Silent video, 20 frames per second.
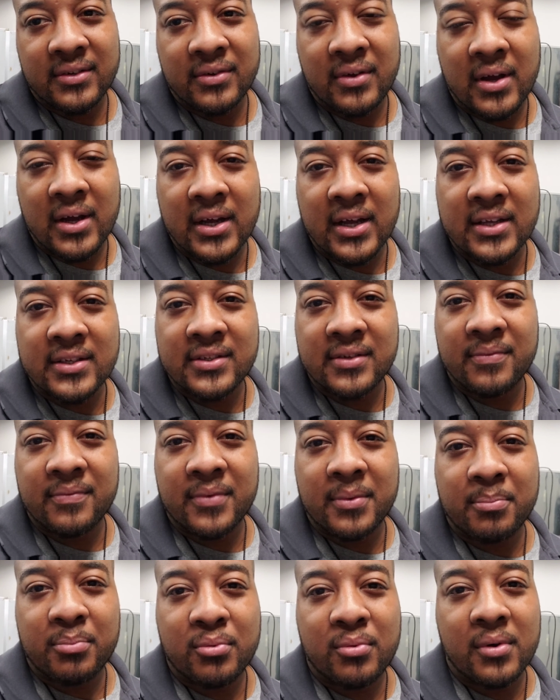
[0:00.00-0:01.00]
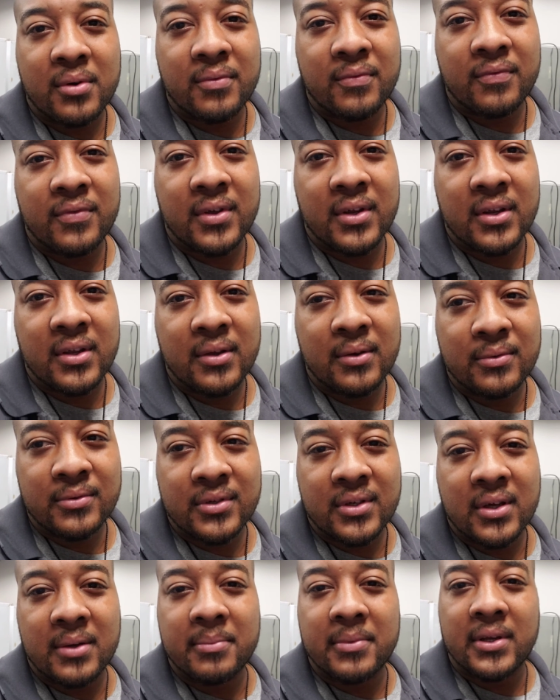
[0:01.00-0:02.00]
you know, I got some important
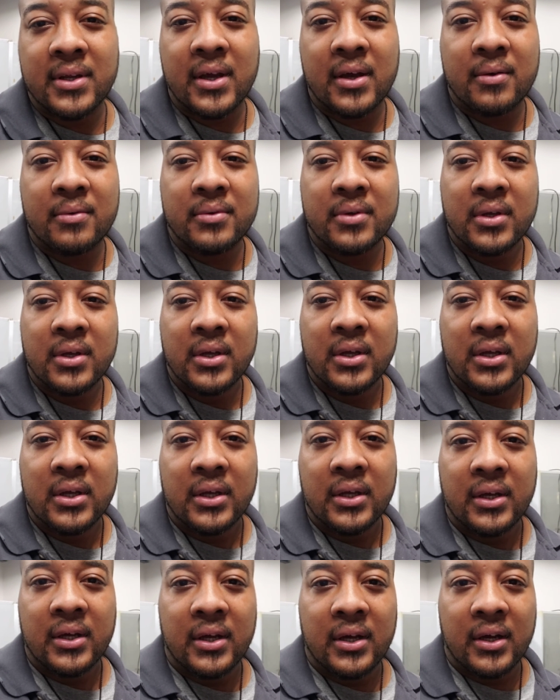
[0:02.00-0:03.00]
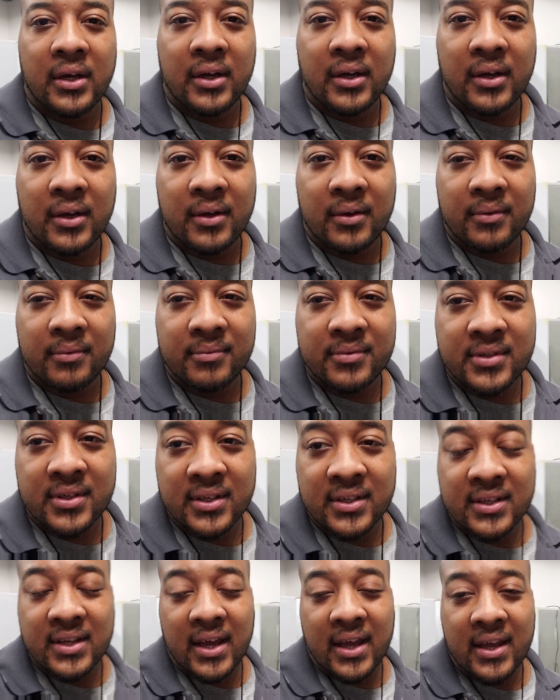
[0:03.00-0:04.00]
videos coming out uh,
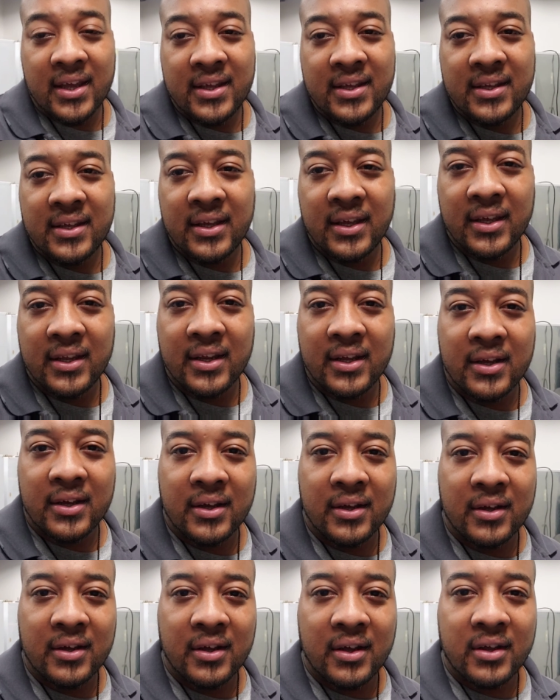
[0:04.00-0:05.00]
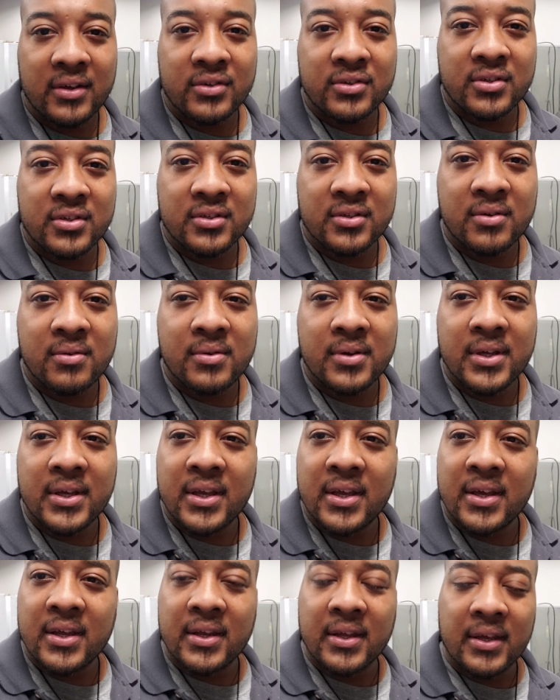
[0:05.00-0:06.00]
today. And uh, just go
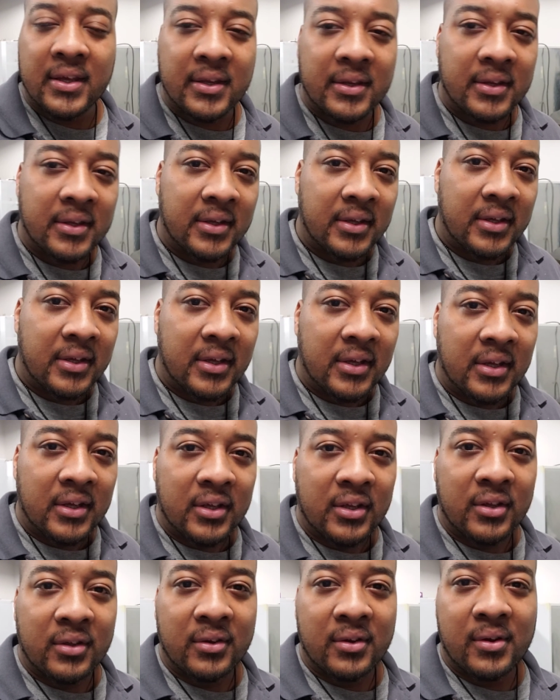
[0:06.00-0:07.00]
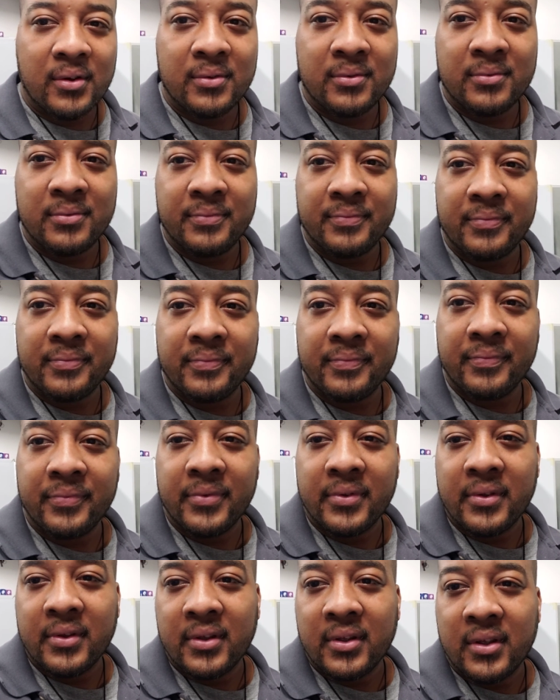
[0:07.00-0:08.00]
ahead and, you know,
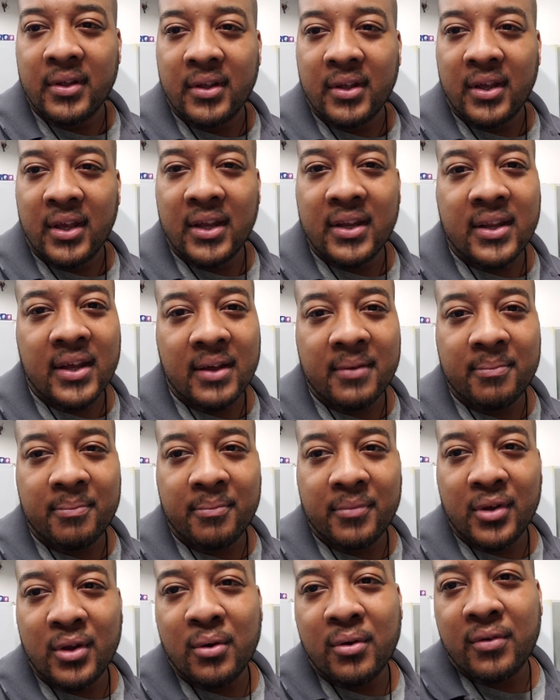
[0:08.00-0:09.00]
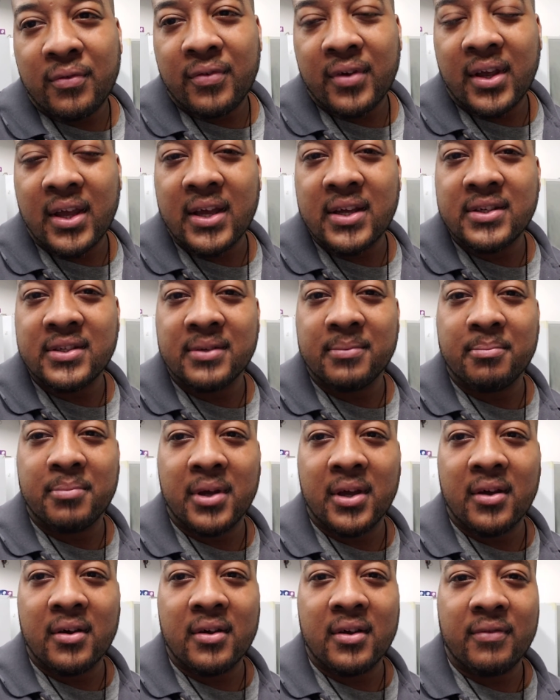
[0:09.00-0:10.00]
hit that notification
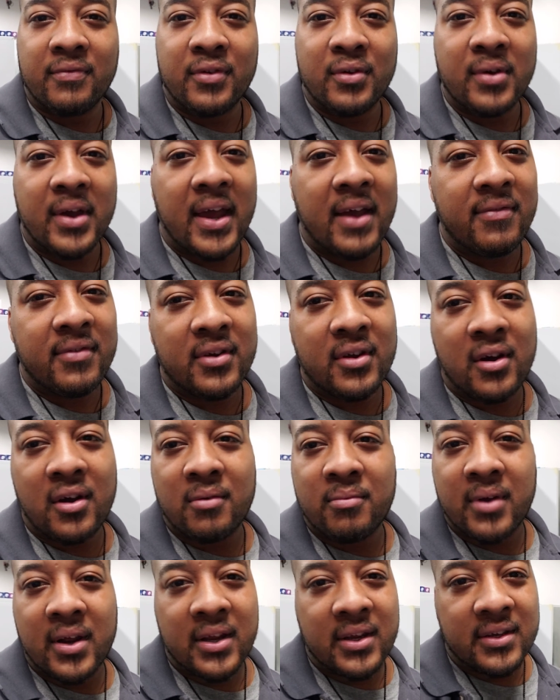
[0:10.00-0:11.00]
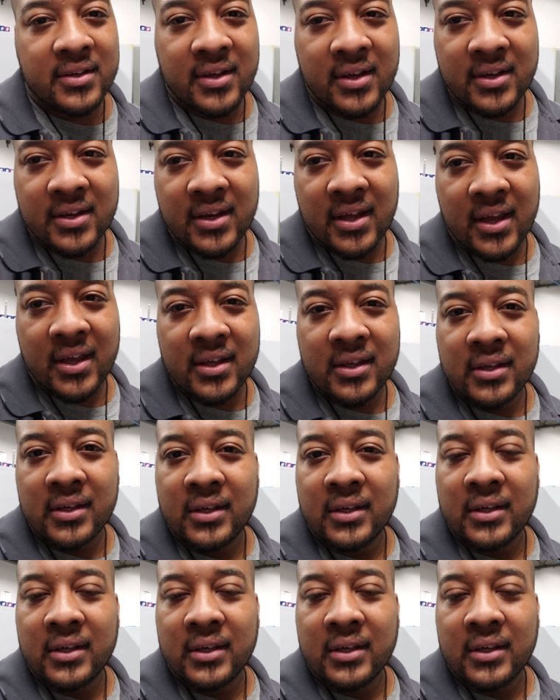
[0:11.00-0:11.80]
bell if you haven't already done that.